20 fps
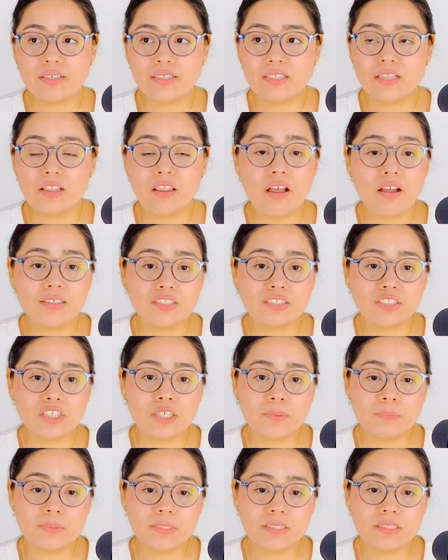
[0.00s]

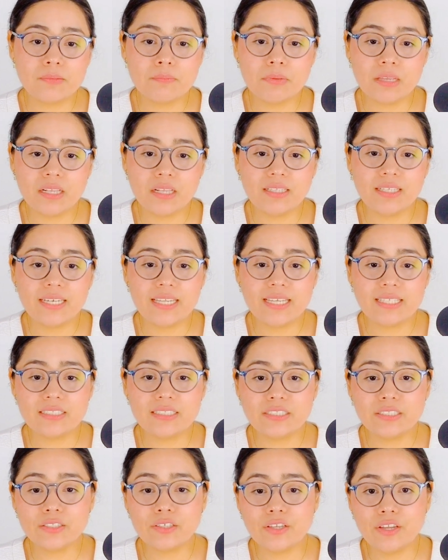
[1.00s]
long-term stability
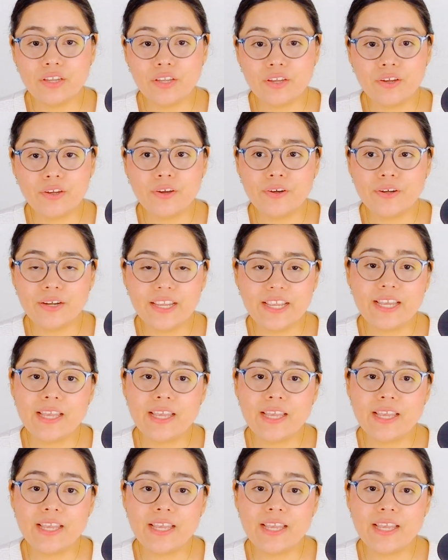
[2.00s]
and security,